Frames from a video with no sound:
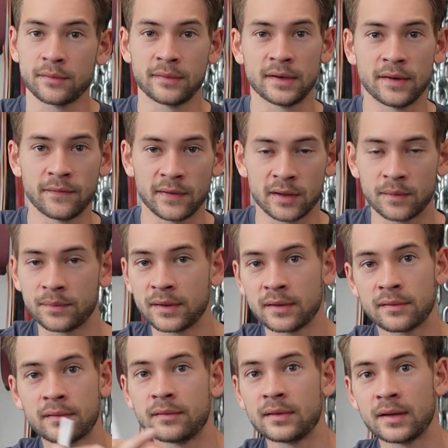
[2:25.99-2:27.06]
They develop
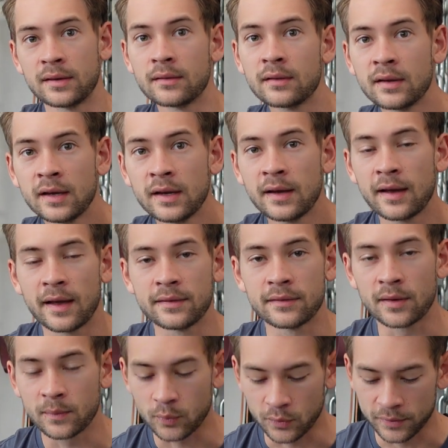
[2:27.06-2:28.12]
this and then end
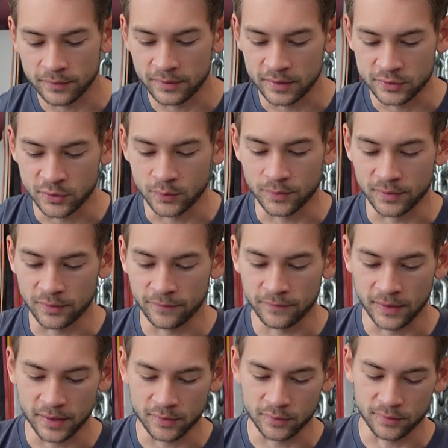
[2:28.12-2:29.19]
up with issues with their
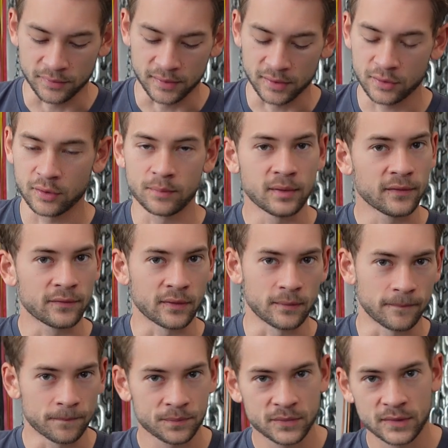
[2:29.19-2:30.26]
ankles, and it could be
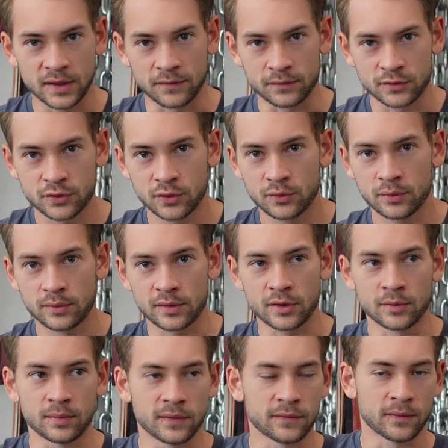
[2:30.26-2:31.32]
from different shoes, it
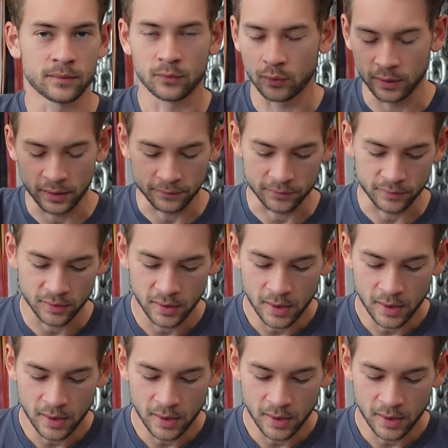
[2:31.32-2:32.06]
could be from whatever.